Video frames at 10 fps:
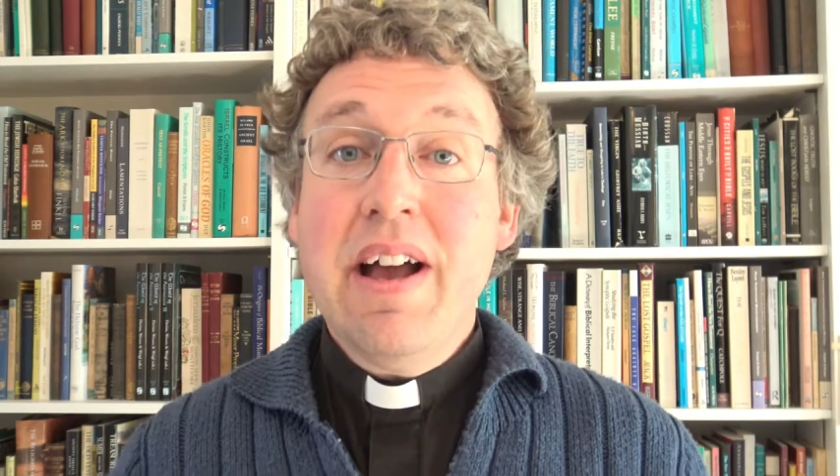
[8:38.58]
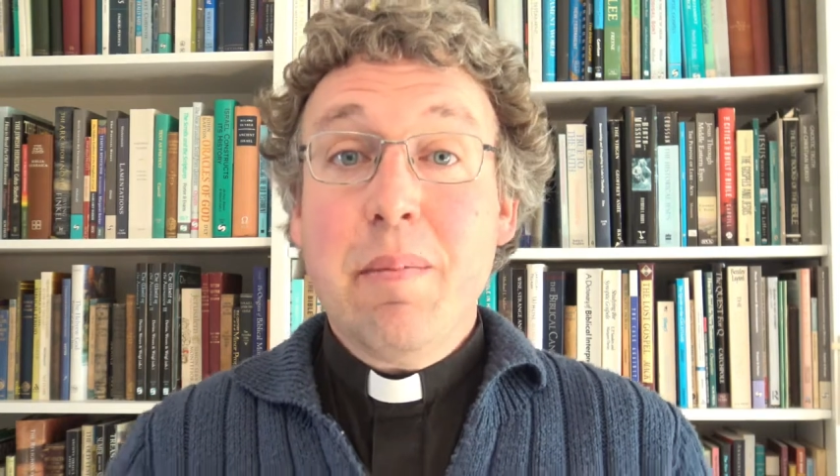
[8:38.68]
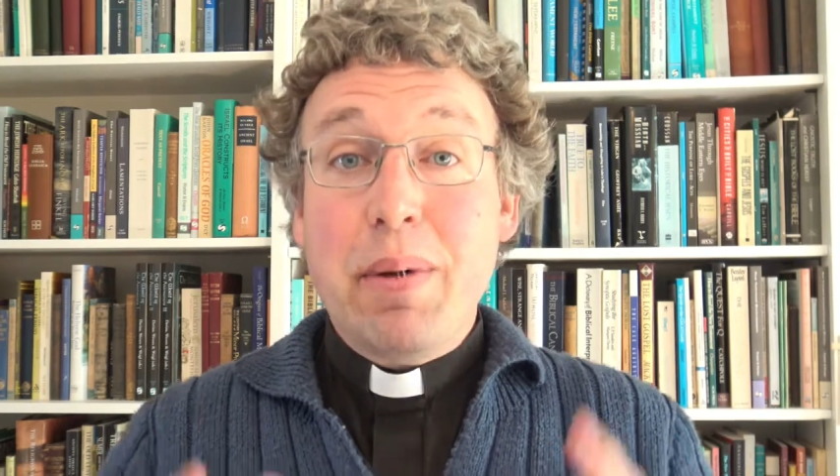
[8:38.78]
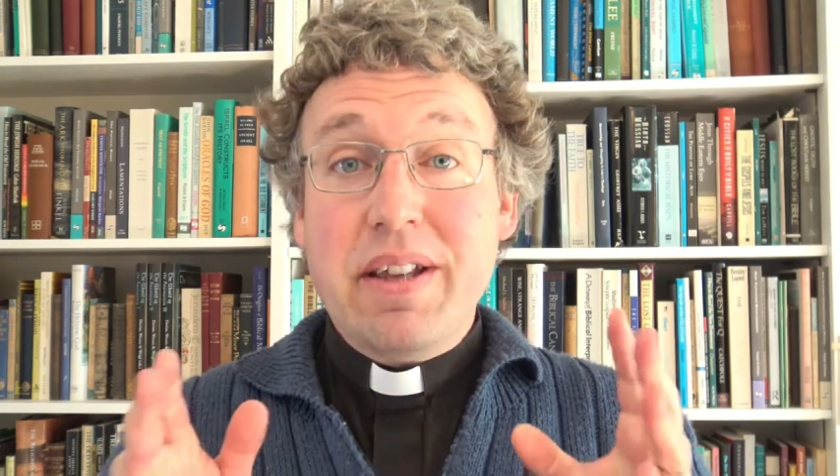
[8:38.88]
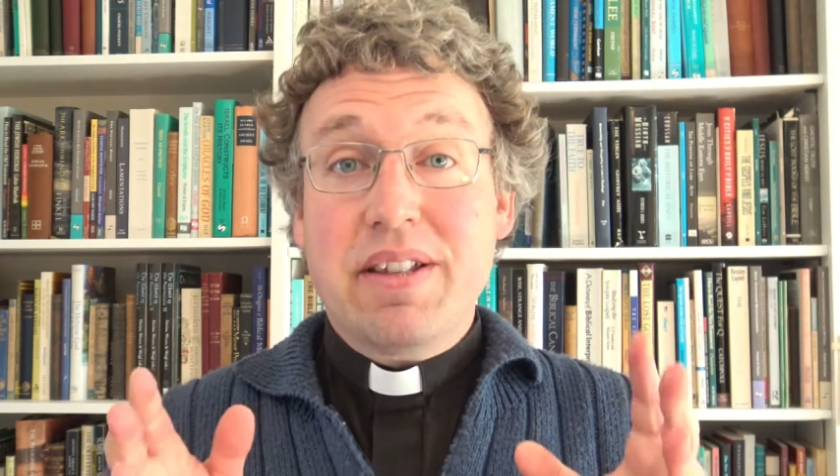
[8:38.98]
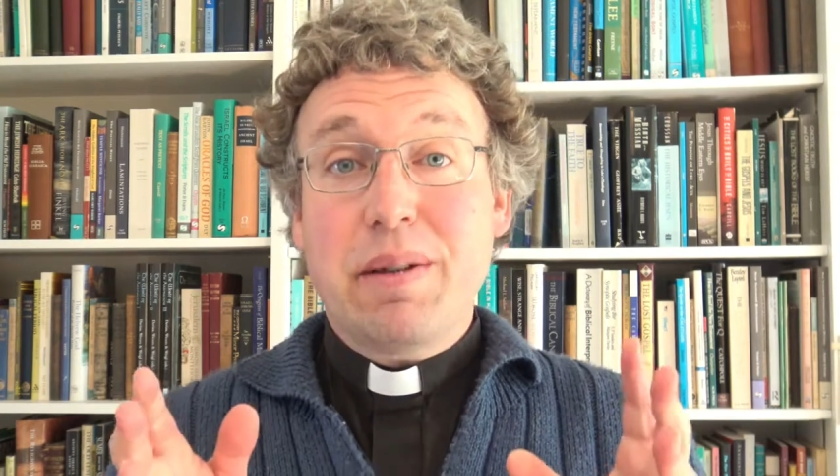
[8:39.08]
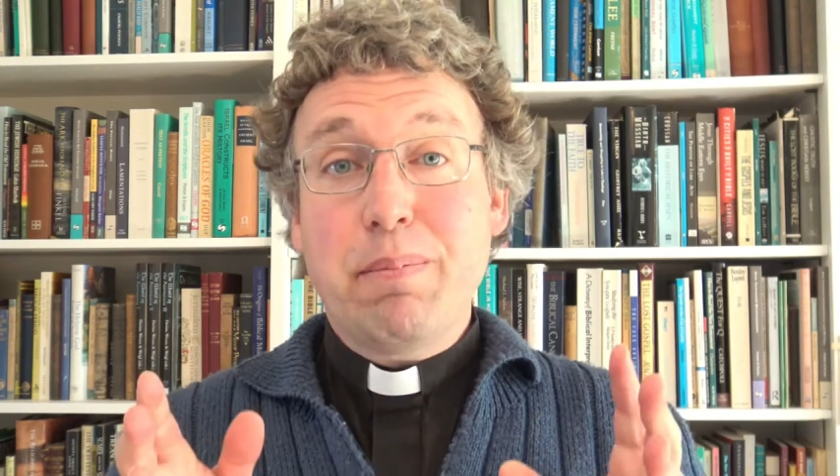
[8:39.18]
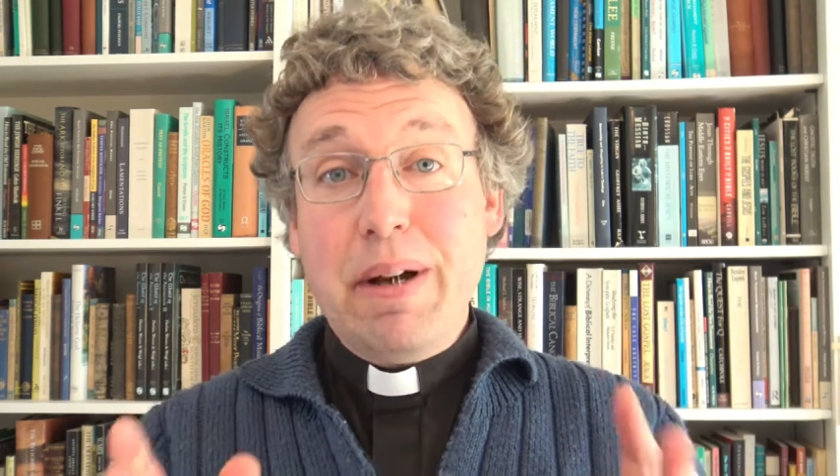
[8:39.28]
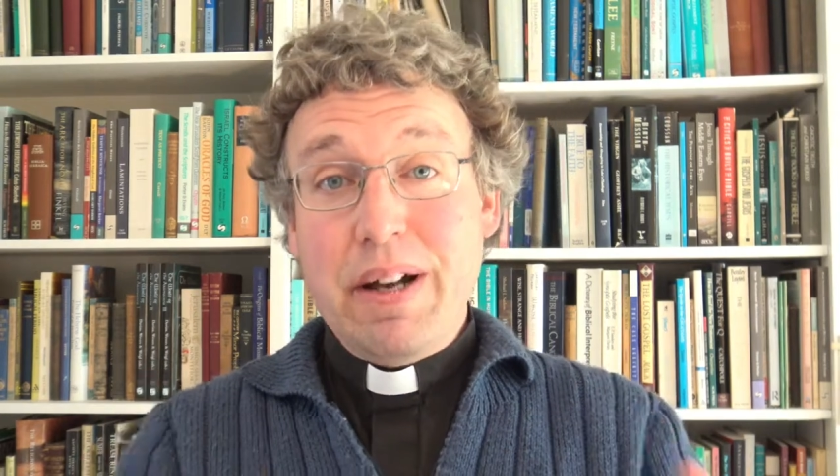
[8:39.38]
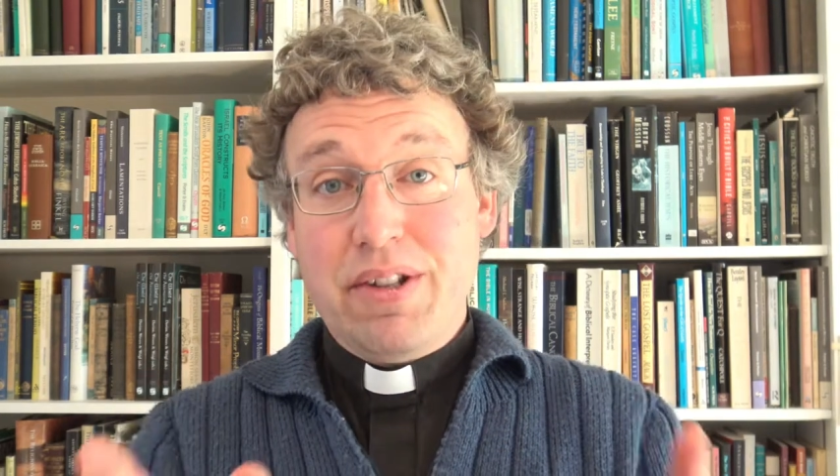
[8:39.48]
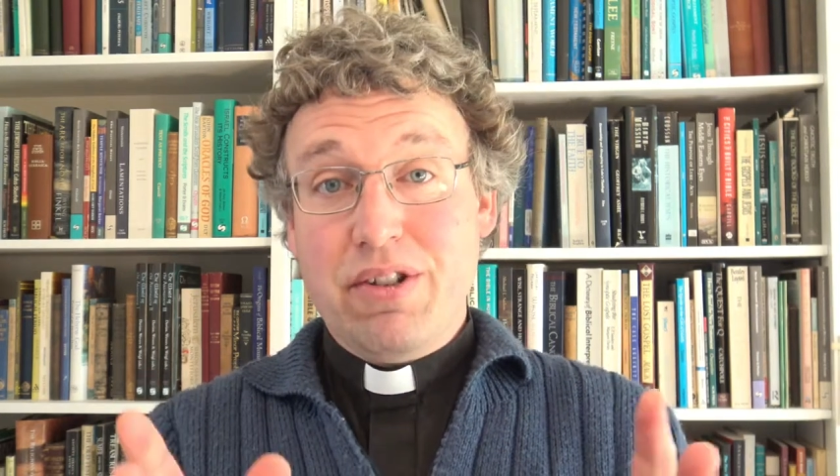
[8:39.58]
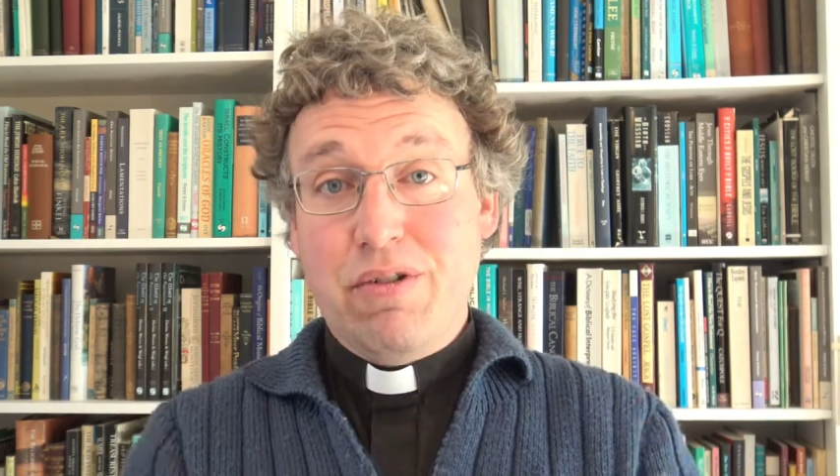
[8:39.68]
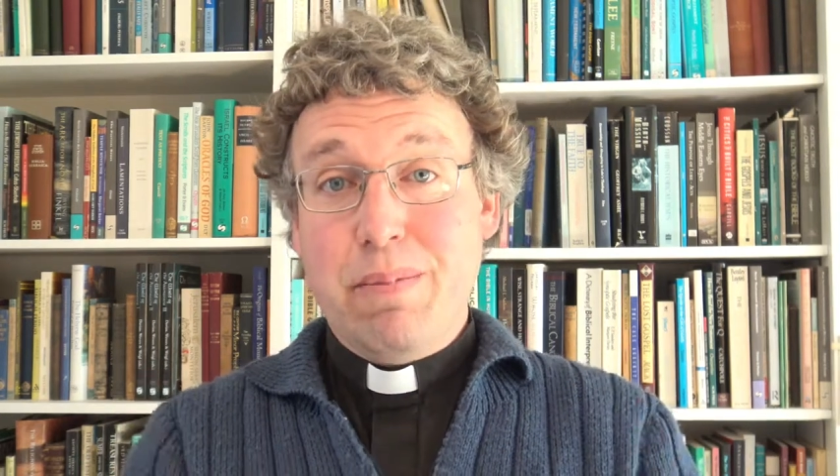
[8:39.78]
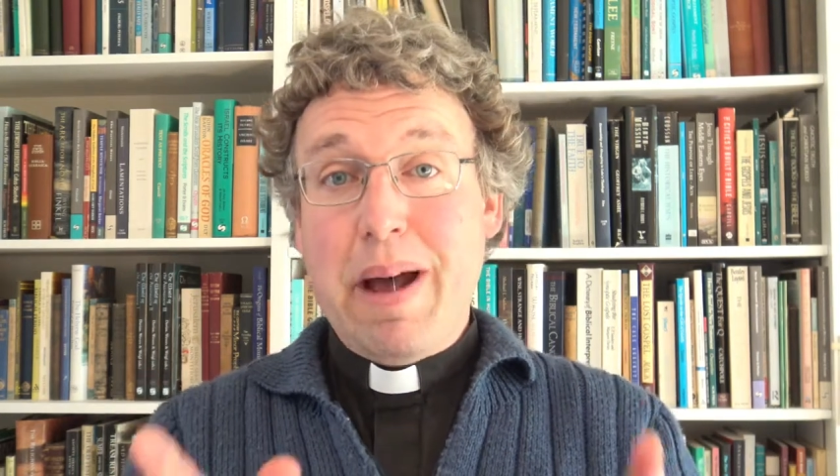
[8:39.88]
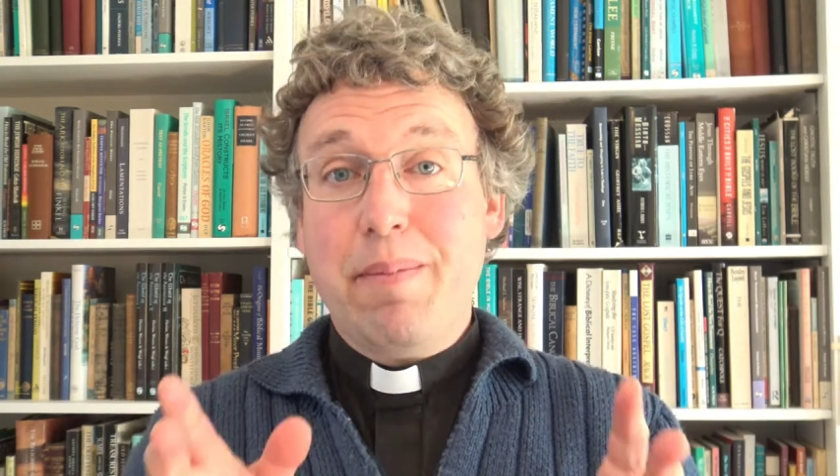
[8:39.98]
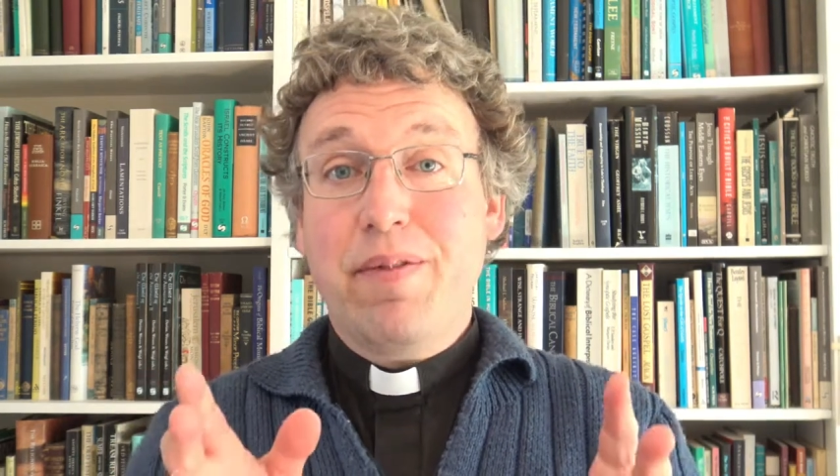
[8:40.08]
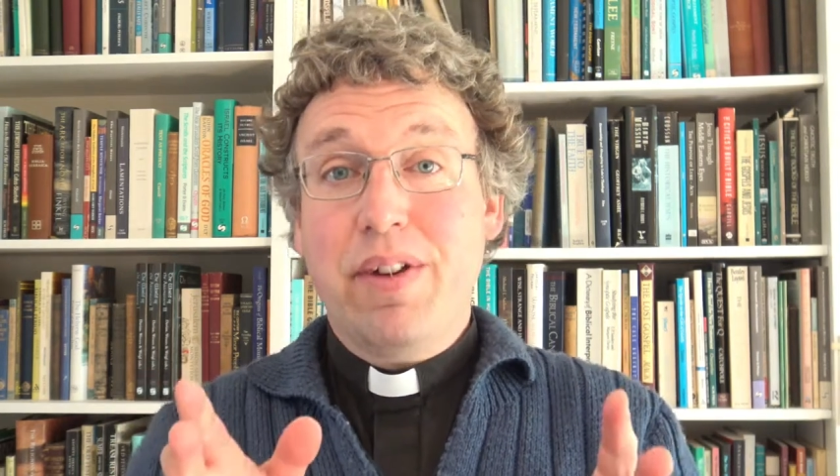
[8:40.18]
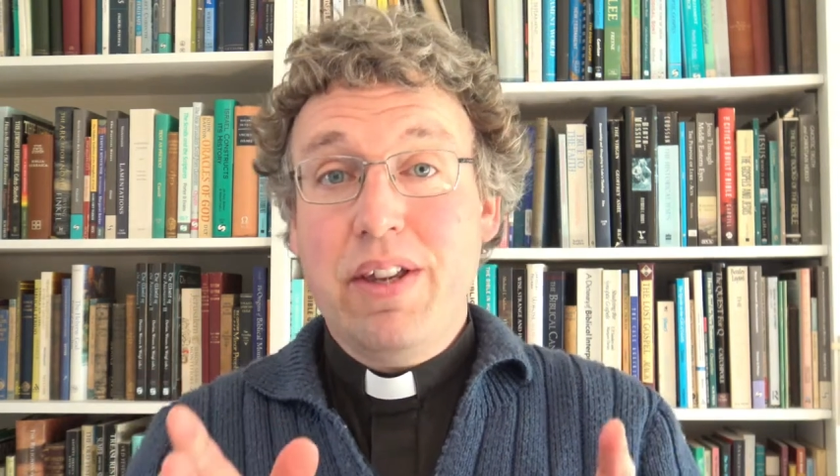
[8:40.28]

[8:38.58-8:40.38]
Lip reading: But it's a personal map for